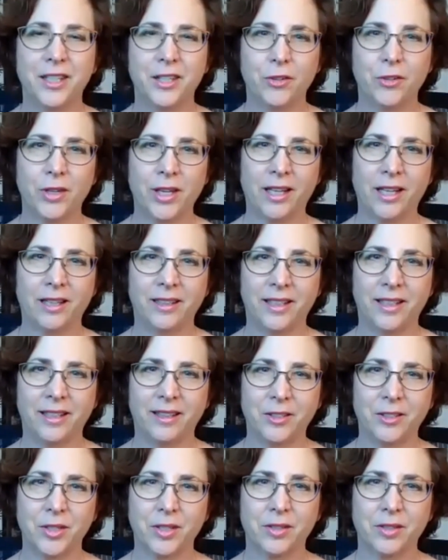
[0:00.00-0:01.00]
you, Kelly.
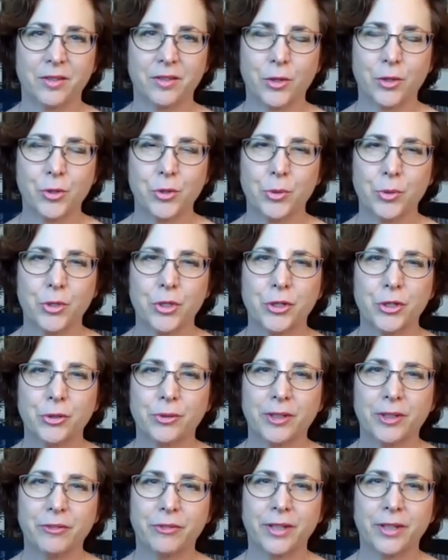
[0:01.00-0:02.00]
Those were
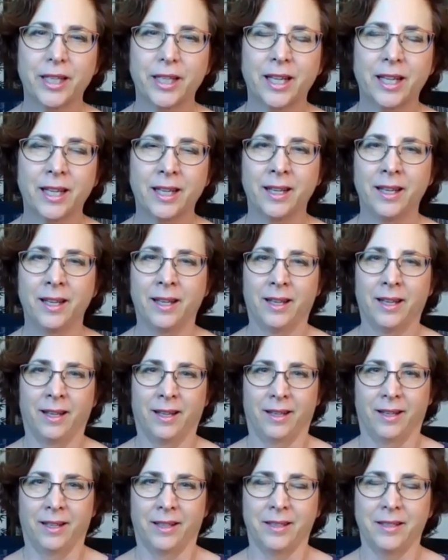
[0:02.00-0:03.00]
terrific.
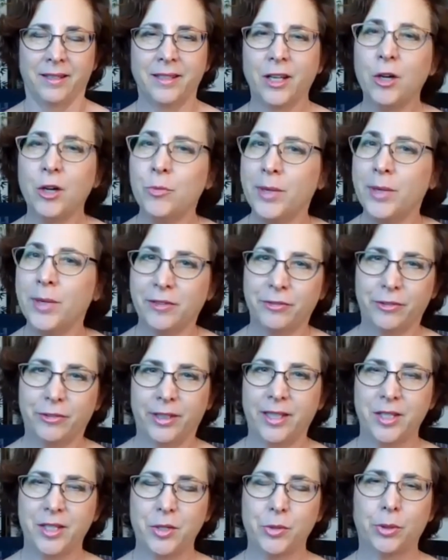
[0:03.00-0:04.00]
So, my
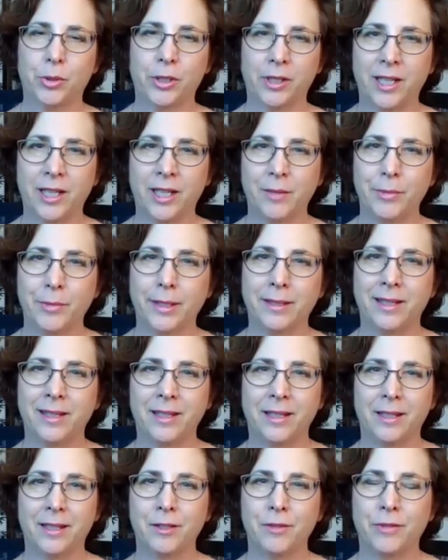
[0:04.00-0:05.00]
friends, we're coming to
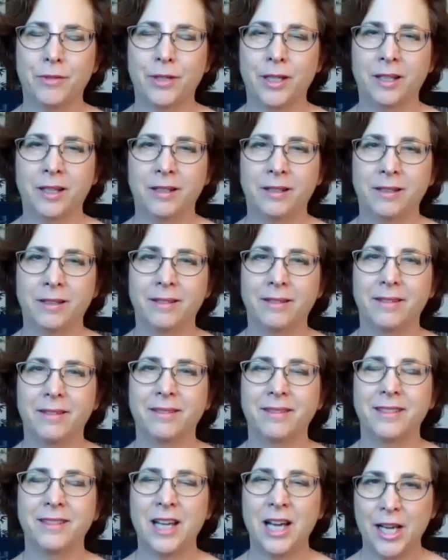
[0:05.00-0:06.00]
the end of our
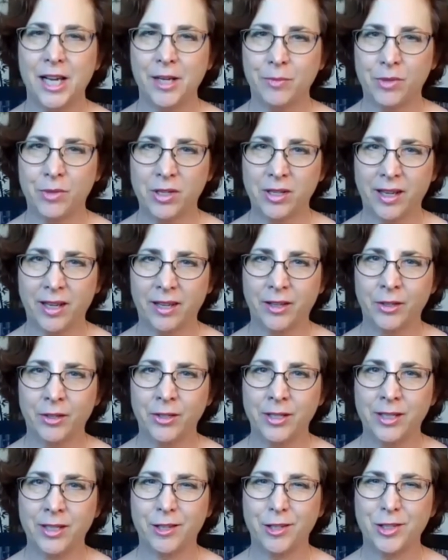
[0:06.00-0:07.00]
time
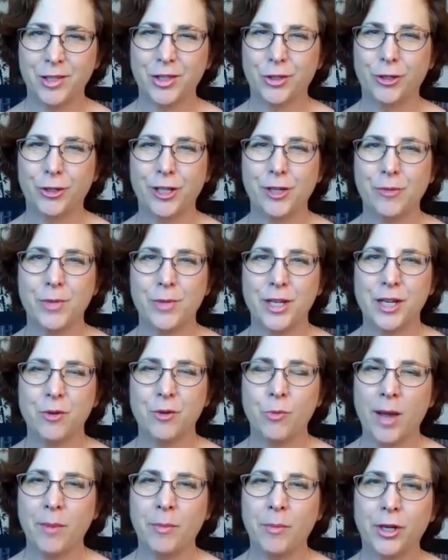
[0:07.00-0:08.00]
together in this
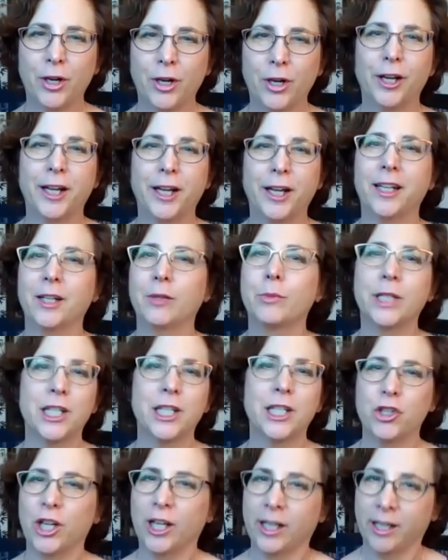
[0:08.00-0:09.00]
30-minute webinar, and I want
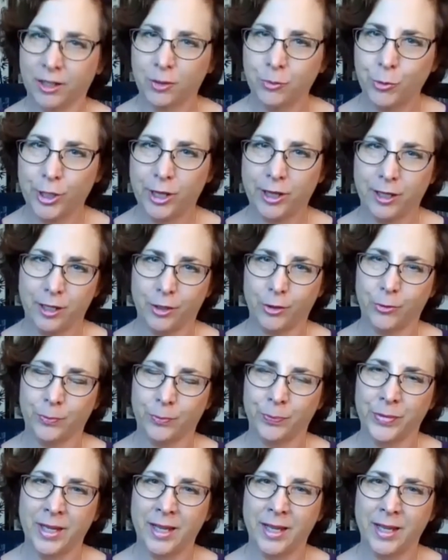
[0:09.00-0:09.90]
to check in with you.